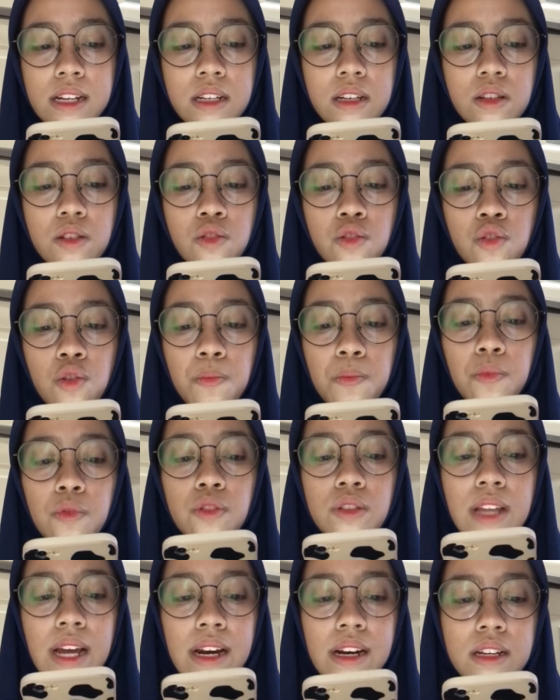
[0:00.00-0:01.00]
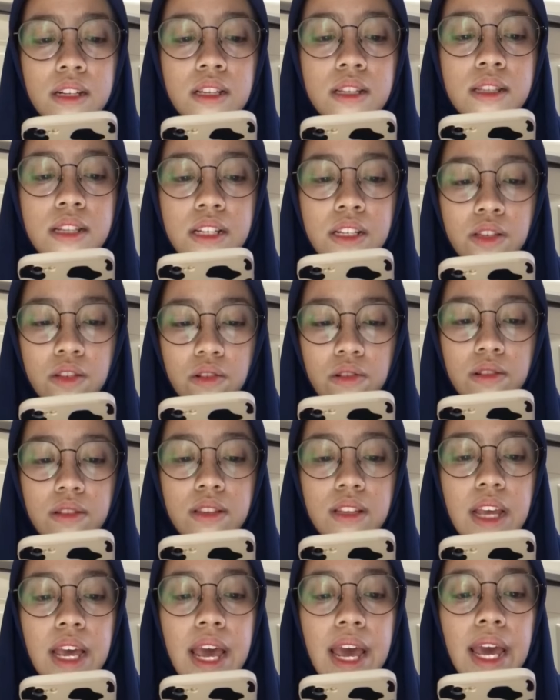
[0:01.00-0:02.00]
subcutaneous
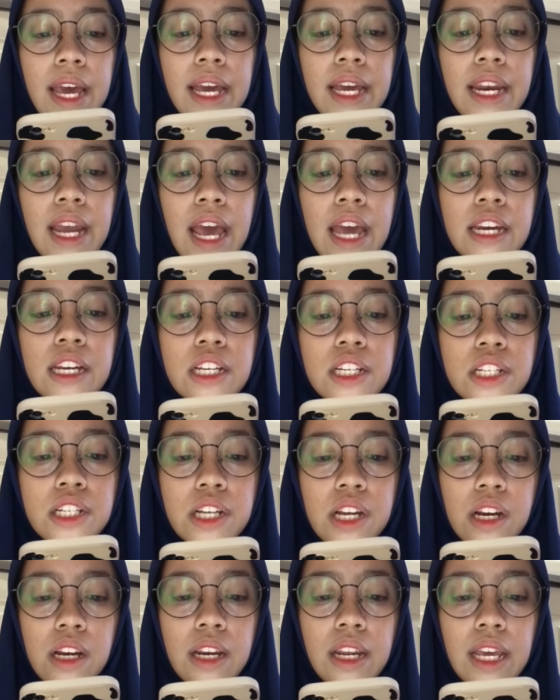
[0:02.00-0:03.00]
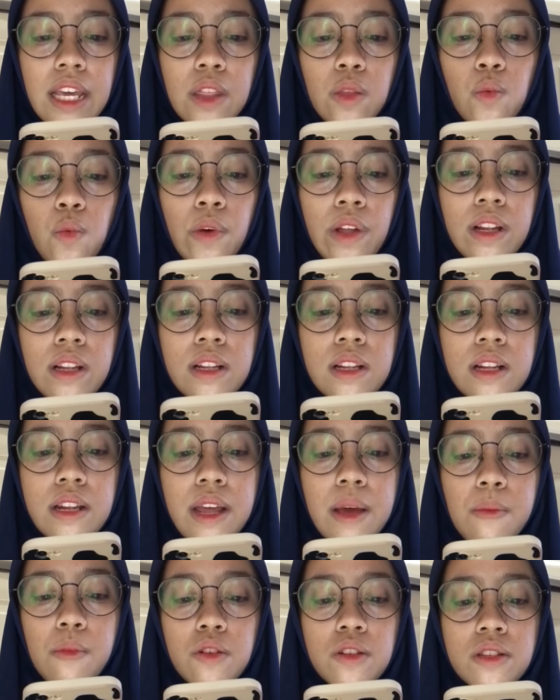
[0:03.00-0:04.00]
tissues. In addition, it will
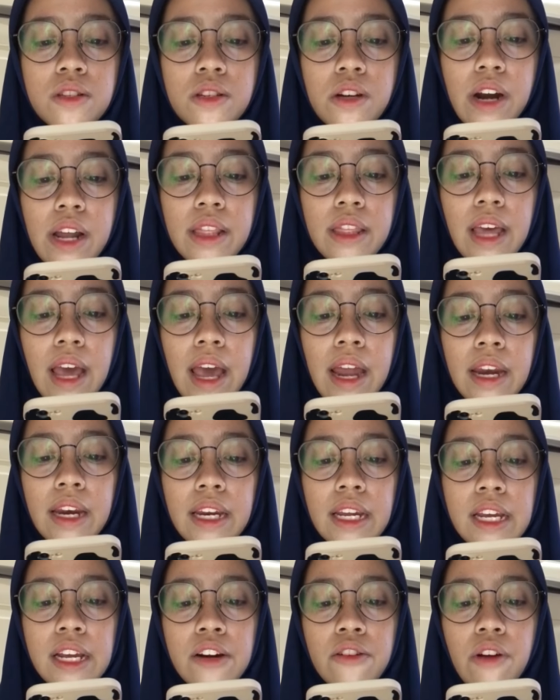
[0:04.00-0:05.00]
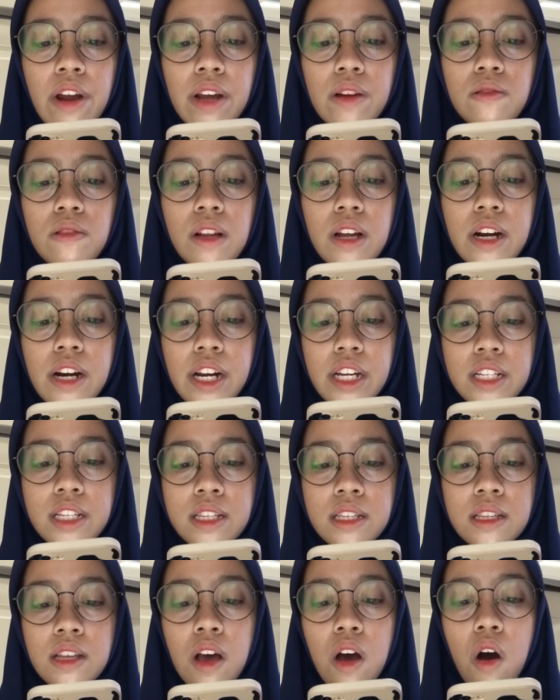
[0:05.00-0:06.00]
demonstrate an irregularity
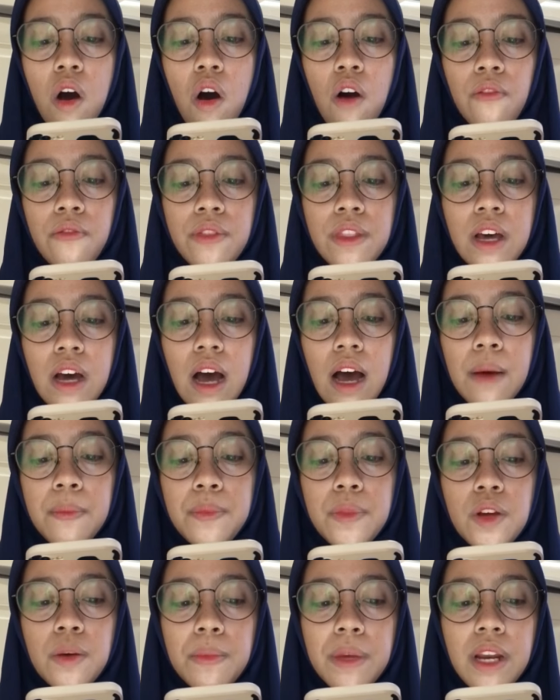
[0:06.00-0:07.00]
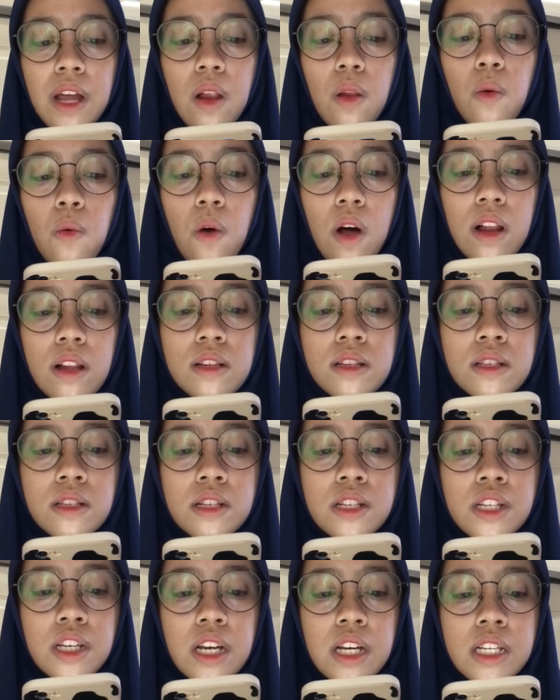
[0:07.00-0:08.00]
of the abdominal wall
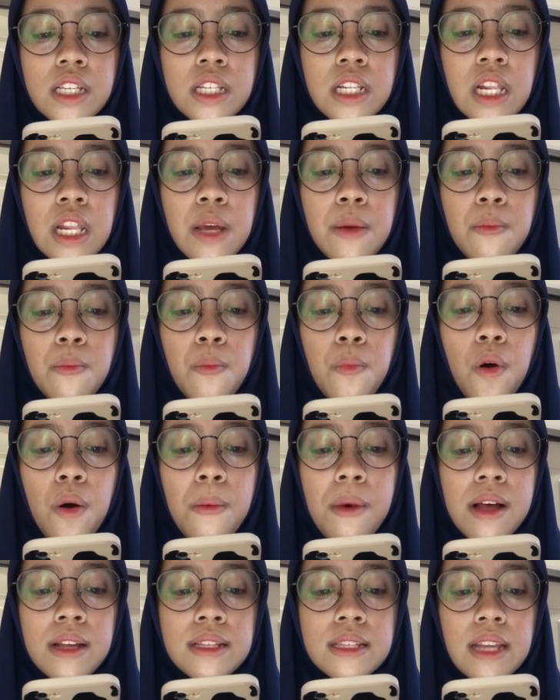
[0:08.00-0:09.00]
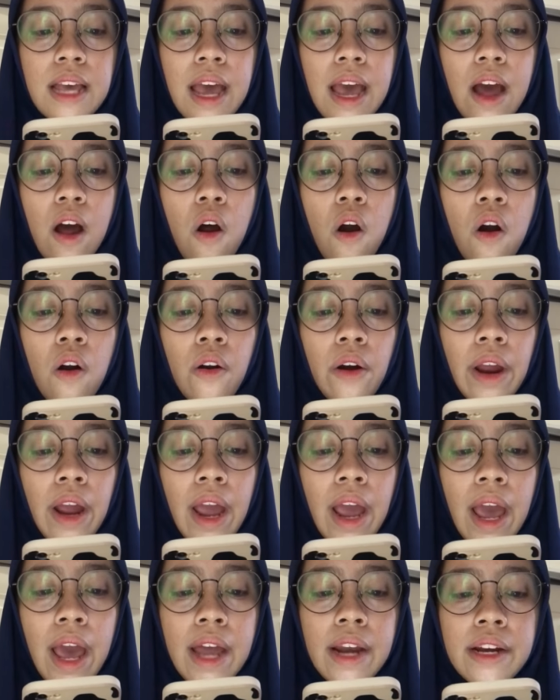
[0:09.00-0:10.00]
such as lymphomas or
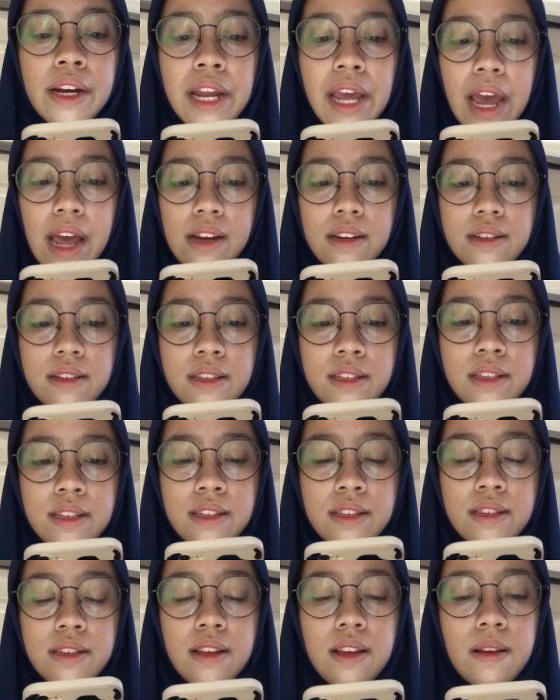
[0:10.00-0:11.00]
hernias,